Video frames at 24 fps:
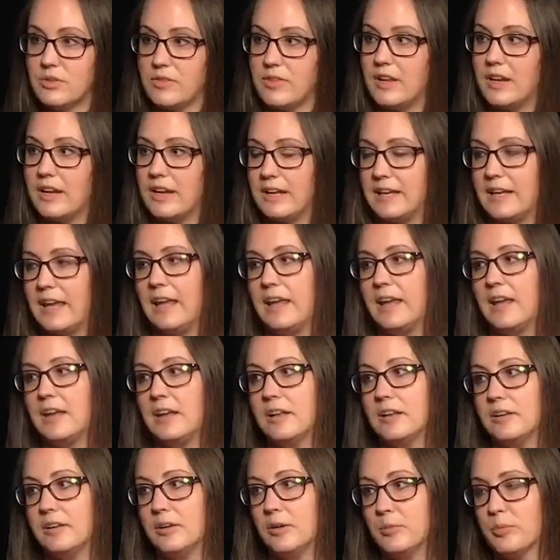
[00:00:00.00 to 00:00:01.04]
that it
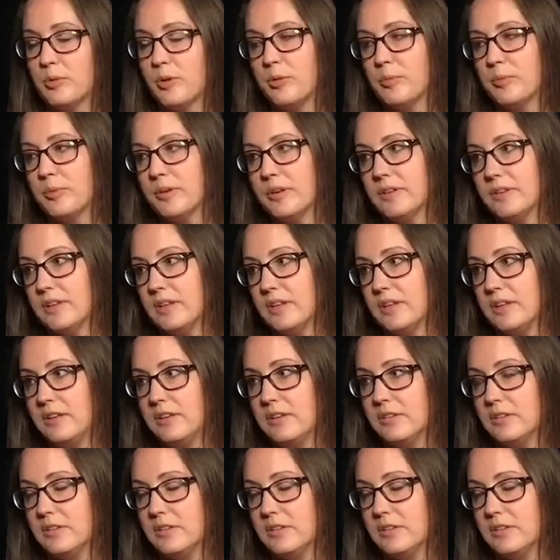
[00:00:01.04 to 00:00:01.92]
can appropriately heal